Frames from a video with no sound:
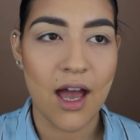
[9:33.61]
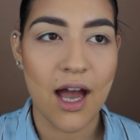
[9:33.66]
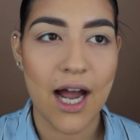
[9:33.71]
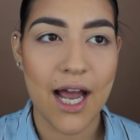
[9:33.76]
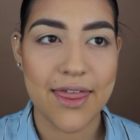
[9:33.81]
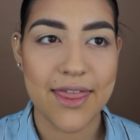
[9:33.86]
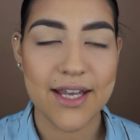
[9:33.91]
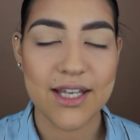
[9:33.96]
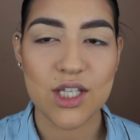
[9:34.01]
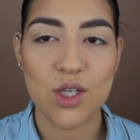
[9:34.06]
I
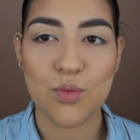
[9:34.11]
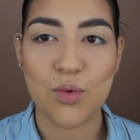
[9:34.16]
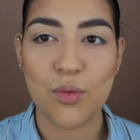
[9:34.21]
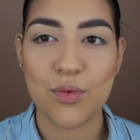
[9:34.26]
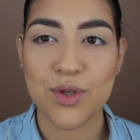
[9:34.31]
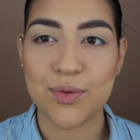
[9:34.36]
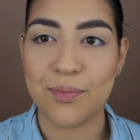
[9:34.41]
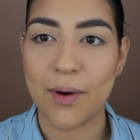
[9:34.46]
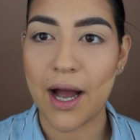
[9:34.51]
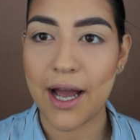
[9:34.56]
think someone
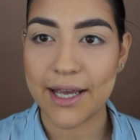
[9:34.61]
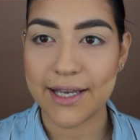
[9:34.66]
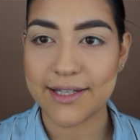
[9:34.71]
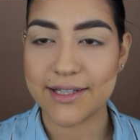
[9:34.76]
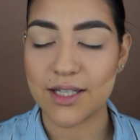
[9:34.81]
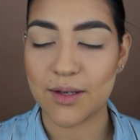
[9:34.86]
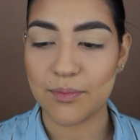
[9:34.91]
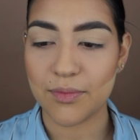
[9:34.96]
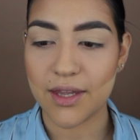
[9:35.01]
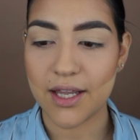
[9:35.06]
was buying
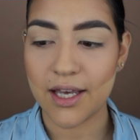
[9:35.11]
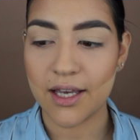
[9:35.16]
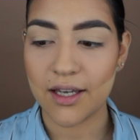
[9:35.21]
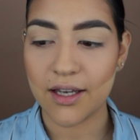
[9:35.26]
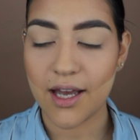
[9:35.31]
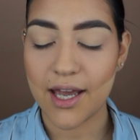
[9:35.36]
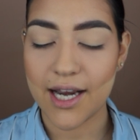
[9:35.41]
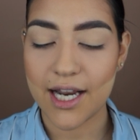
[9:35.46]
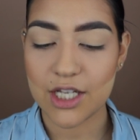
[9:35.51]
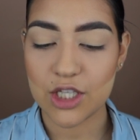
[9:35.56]
something,
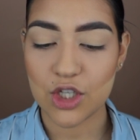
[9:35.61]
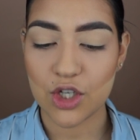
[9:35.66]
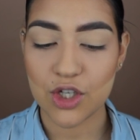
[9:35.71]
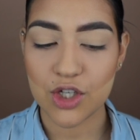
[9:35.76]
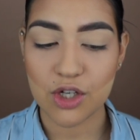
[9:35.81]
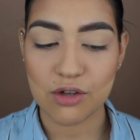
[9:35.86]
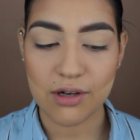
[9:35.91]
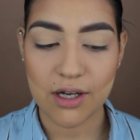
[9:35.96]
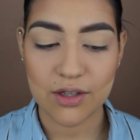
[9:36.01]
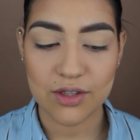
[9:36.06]
and I
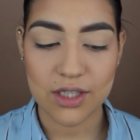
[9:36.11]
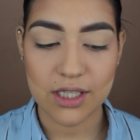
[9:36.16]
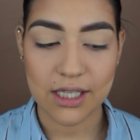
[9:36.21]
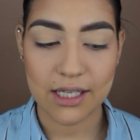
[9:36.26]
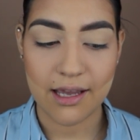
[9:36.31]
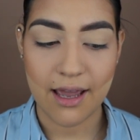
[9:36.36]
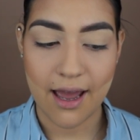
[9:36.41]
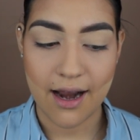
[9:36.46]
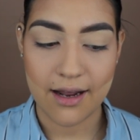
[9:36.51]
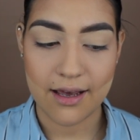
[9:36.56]
turned around to
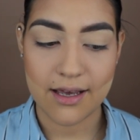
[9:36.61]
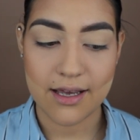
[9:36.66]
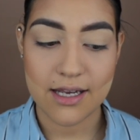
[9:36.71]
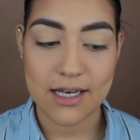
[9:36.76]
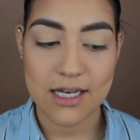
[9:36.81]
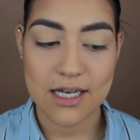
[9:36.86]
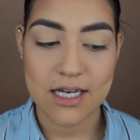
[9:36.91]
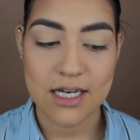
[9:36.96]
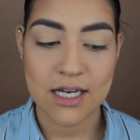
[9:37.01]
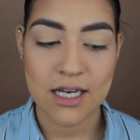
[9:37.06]
get it,
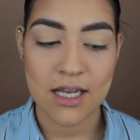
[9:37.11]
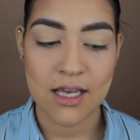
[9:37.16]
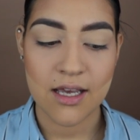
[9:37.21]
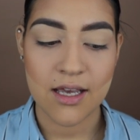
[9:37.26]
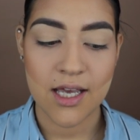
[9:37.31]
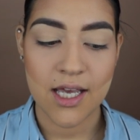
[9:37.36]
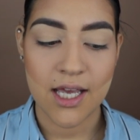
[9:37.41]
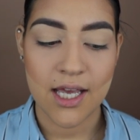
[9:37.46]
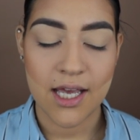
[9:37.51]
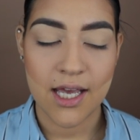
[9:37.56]

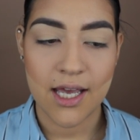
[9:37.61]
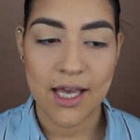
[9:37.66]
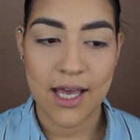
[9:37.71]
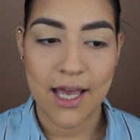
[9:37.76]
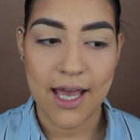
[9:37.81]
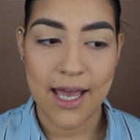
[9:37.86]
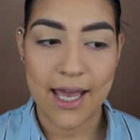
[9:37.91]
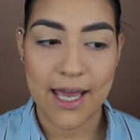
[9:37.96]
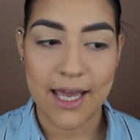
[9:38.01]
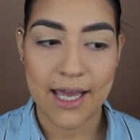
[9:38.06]

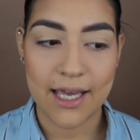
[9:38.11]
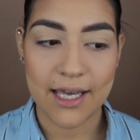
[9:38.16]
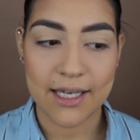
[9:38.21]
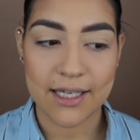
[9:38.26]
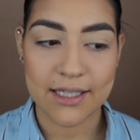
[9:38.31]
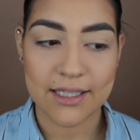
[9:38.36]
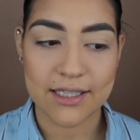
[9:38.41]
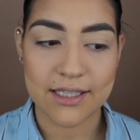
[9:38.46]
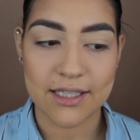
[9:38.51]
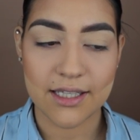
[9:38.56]

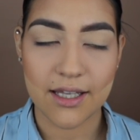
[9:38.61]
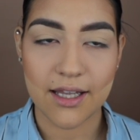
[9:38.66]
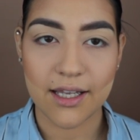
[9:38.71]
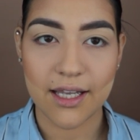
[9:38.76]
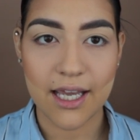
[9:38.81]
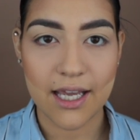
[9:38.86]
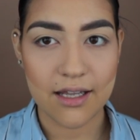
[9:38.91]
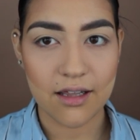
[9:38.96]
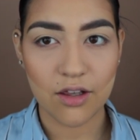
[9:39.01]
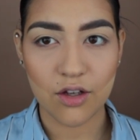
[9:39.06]
and the
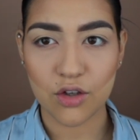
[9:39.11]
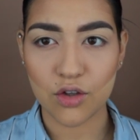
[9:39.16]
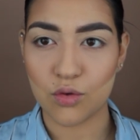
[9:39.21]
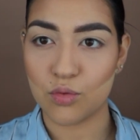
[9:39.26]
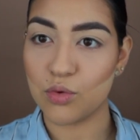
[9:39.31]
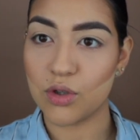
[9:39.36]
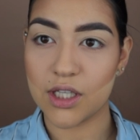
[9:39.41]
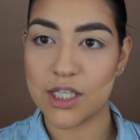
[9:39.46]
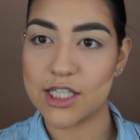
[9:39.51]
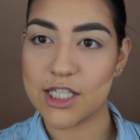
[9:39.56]
kid looked
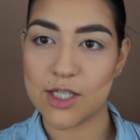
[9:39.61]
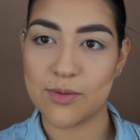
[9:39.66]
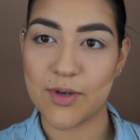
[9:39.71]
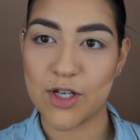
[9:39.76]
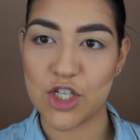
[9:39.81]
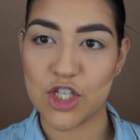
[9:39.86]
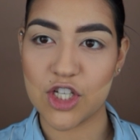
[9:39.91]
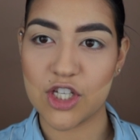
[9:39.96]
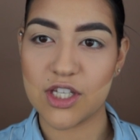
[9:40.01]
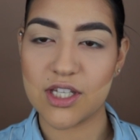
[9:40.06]
really
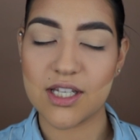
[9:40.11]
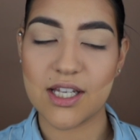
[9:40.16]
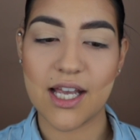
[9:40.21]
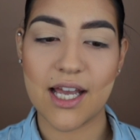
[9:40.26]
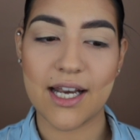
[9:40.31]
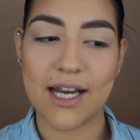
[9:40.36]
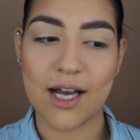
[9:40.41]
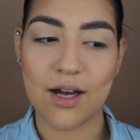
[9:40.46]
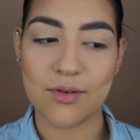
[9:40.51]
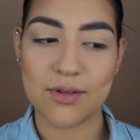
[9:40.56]
suspicious,
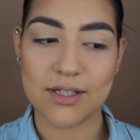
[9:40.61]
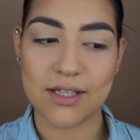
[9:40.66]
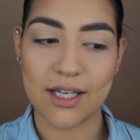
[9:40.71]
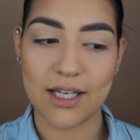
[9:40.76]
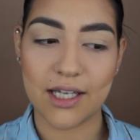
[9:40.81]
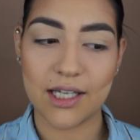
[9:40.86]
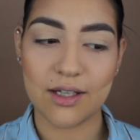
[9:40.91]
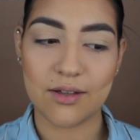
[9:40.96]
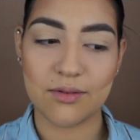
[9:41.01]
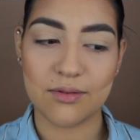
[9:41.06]
and I was
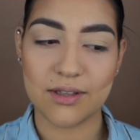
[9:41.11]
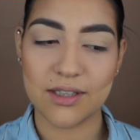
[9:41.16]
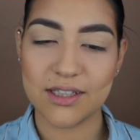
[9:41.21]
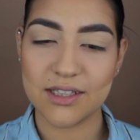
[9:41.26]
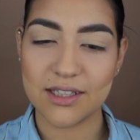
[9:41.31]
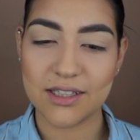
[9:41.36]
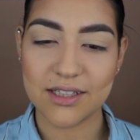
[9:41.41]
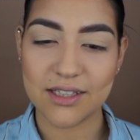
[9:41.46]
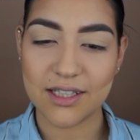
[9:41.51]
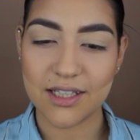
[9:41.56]
like, what
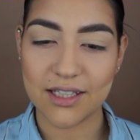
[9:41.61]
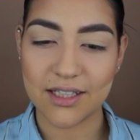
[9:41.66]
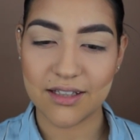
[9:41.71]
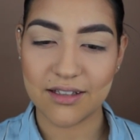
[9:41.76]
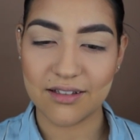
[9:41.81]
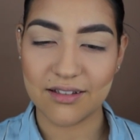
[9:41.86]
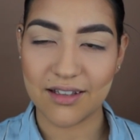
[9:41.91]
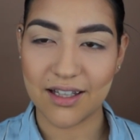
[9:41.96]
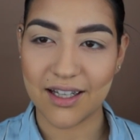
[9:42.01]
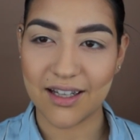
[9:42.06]
is this
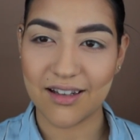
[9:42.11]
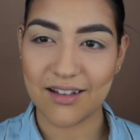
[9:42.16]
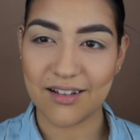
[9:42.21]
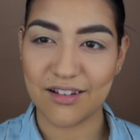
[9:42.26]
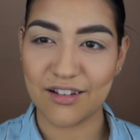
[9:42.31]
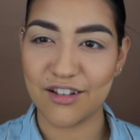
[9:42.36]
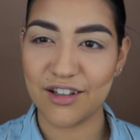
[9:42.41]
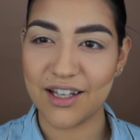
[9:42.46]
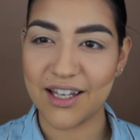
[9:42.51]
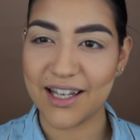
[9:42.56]
kid like
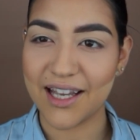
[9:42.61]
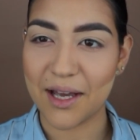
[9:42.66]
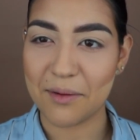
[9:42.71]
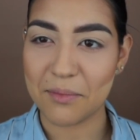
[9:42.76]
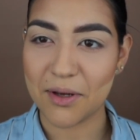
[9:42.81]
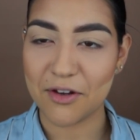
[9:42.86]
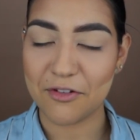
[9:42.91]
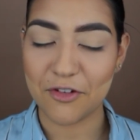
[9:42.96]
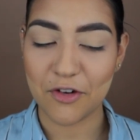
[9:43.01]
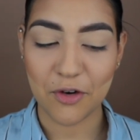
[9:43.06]
looking at
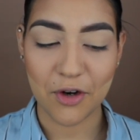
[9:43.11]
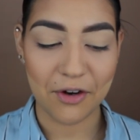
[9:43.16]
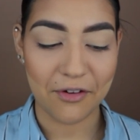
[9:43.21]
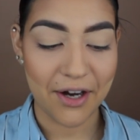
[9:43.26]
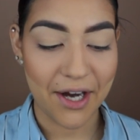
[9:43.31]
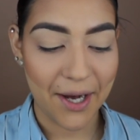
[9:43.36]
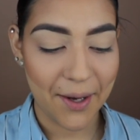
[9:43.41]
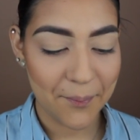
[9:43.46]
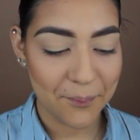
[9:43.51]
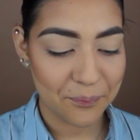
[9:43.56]
me for,
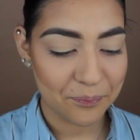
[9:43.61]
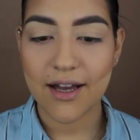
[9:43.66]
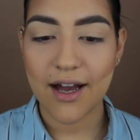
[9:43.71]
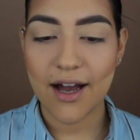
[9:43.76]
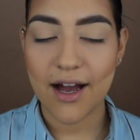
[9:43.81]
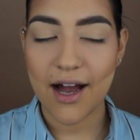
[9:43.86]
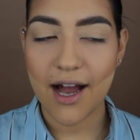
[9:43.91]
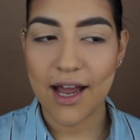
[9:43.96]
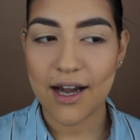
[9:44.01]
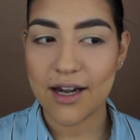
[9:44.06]
right?
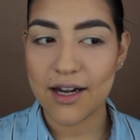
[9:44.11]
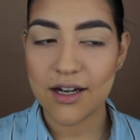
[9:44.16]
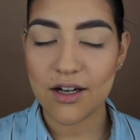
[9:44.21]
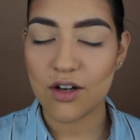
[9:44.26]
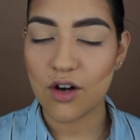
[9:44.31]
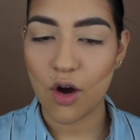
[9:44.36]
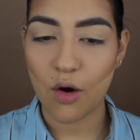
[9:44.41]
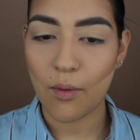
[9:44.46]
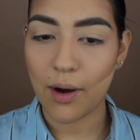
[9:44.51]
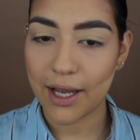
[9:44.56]
I didn't
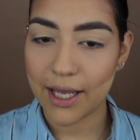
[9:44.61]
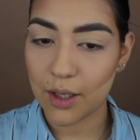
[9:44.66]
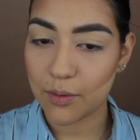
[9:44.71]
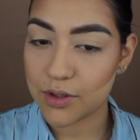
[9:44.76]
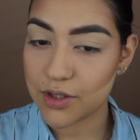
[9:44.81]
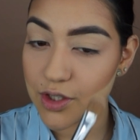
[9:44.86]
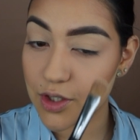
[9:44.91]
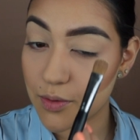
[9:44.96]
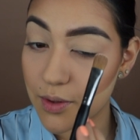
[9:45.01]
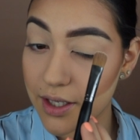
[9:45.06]
know why he
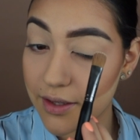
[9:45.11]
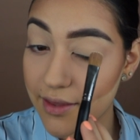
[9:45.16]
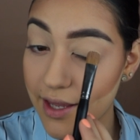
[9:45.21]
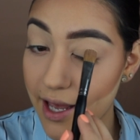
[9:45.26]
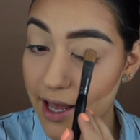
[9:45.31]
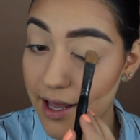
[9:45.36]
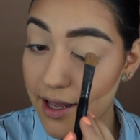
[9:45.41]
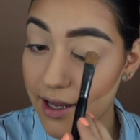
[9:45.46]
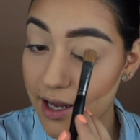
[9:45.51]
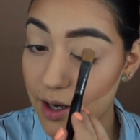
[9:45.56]
was doing
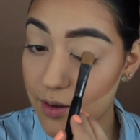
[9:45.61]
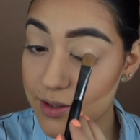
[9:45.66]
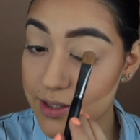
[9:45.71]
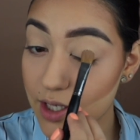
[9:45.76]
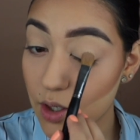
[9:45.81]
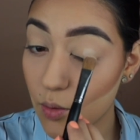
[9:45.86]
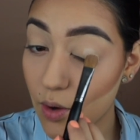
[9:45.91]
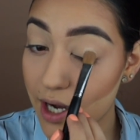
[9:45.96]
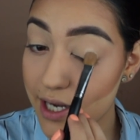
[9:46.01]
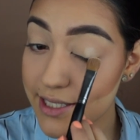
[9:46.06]
that. I was
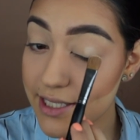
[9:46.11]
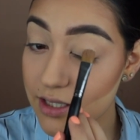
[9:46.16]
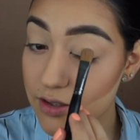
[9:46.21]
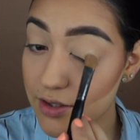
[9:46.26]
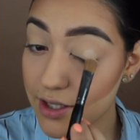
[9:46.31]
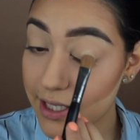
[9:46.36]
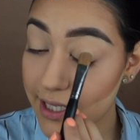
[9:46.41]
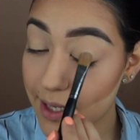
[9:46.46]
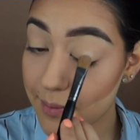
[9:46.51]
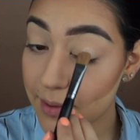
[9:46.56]
like, why is he
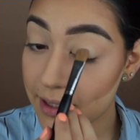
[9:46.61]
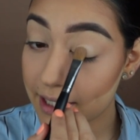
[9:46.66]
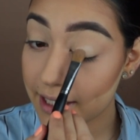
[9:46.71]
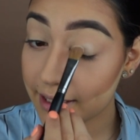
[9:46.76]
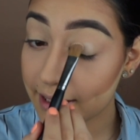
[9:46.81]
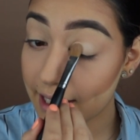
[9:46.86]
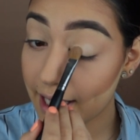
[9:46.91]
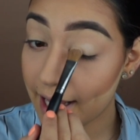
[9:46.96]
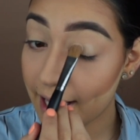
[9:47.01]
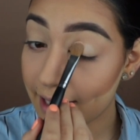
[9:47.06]
looking at me
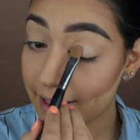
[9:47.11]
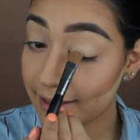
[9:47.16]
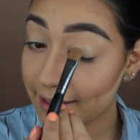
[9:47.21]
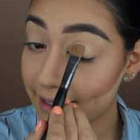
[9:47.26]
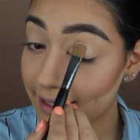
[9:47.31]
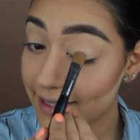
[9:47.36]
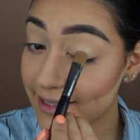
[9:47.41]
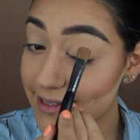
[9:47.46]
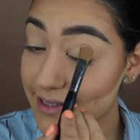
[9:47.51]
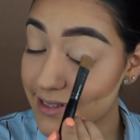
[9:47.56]
like that?
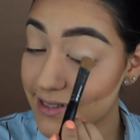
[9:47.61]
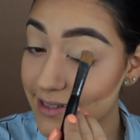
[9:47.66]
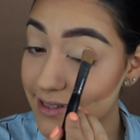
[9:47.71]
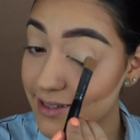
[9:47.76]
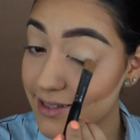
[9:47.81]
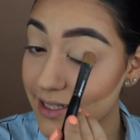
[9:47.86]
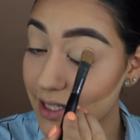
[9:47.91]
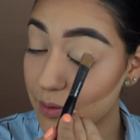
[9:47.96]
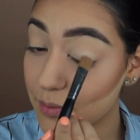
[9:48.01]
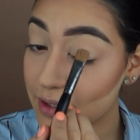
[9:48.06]
Like, it's
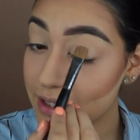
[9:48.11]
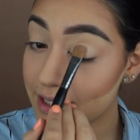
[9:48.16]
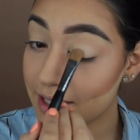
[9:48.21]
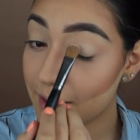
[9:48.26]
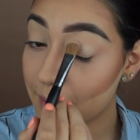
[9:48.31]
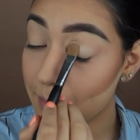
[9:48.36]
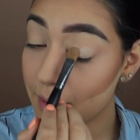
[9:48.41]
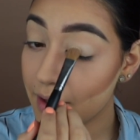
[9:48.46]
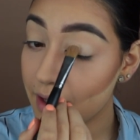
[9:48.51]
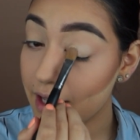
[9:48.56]
like, what's
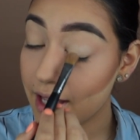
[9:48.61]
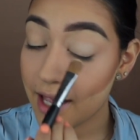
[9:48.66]
up?